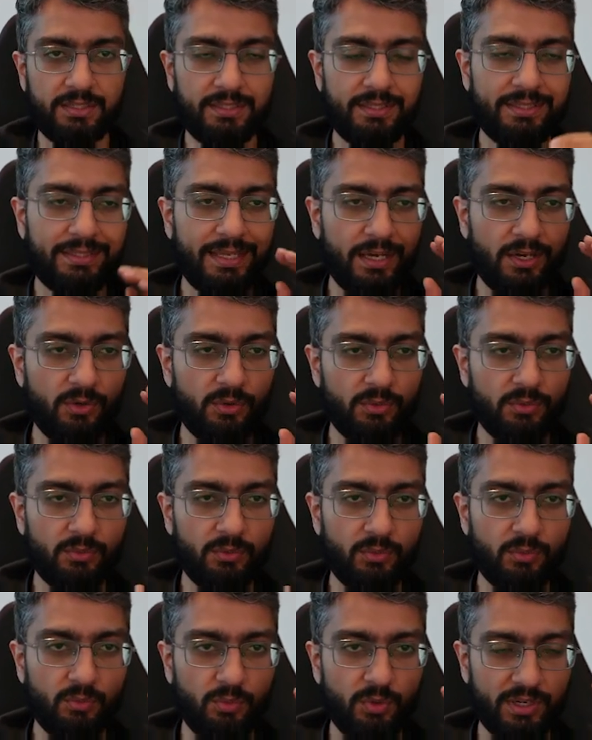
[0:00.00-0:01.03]
Now,
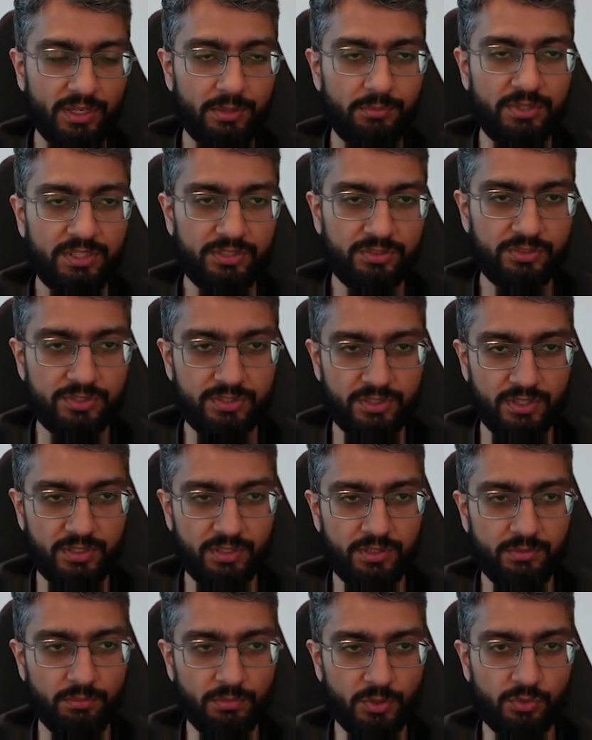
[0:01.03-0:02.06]
what I'm interested
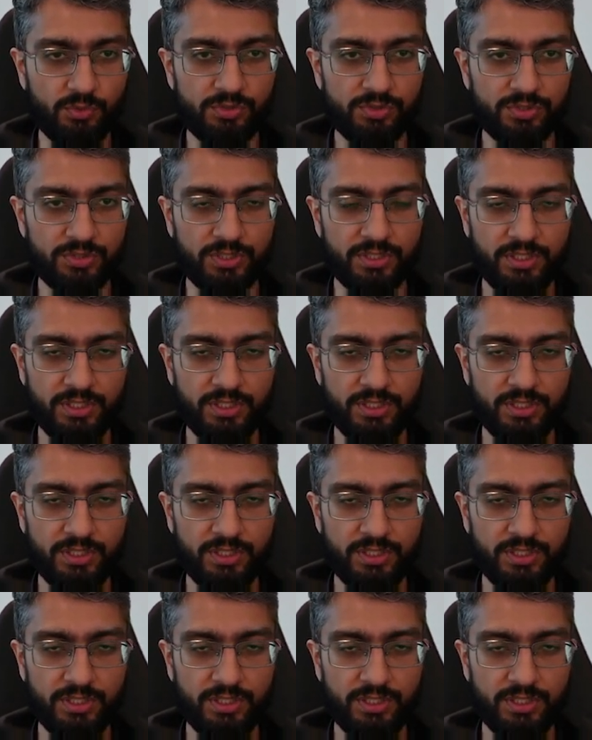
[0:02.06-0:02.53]
in most